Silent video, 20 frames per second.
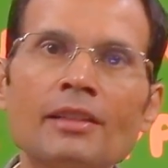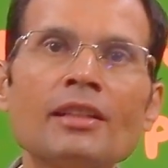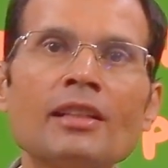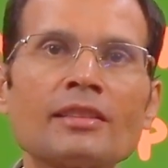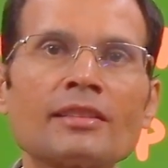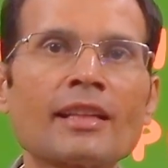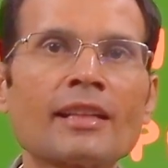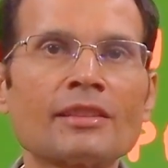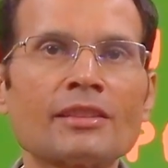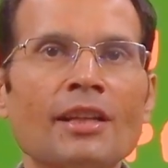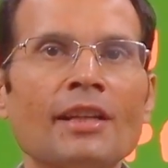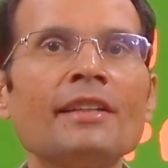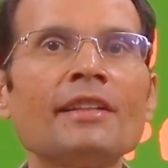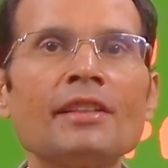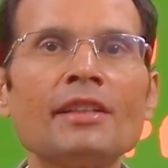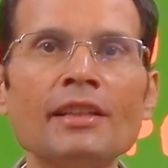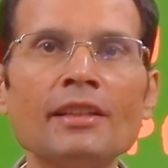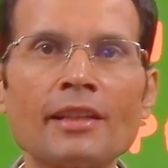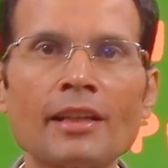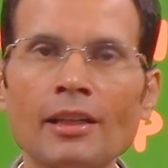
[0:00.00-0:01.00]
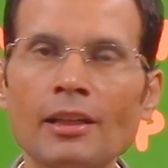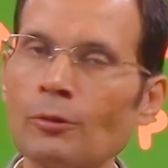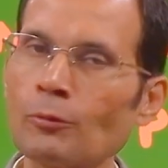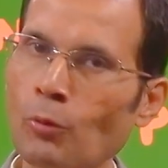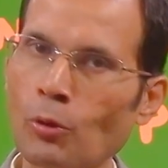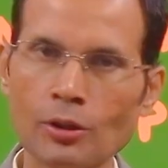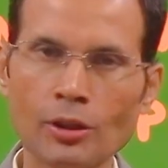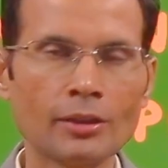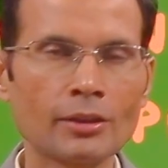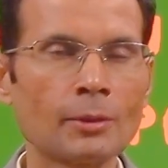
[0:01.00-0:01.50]
discuss in detail
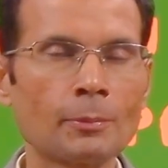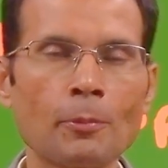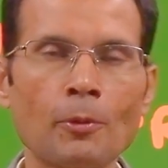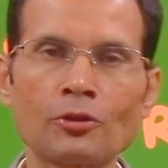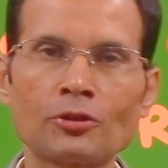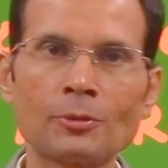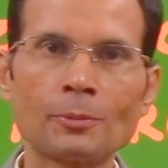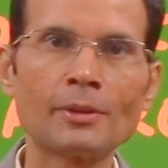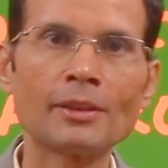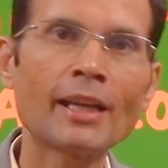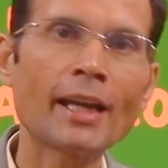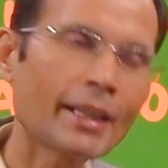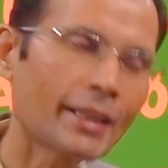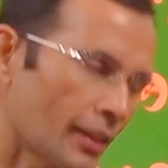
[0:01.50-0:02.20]
what are the possible